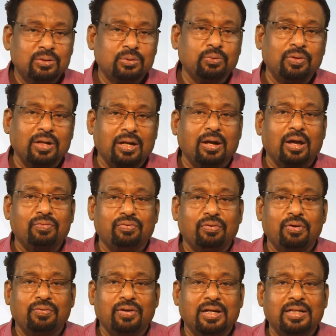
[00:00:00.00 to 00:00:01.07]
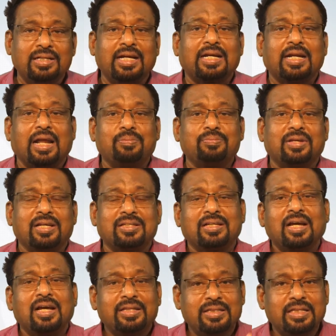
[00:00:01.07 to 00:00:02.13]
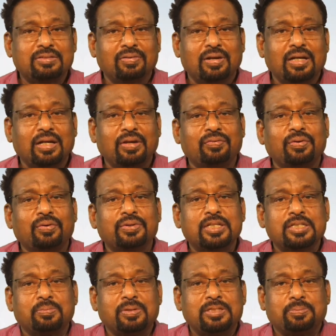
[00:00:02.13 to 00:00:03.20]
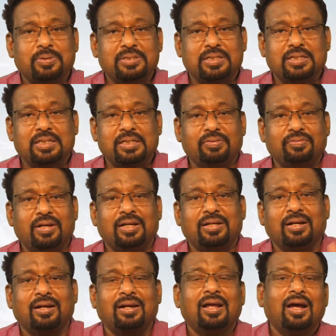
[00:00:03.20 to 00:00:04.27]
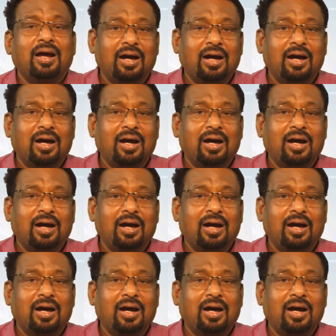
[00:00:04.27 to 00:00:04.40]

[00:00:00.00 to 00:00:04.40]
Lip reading: two-wheeler or four-wheeler, they claim that this will give you this much percentage of vehicle,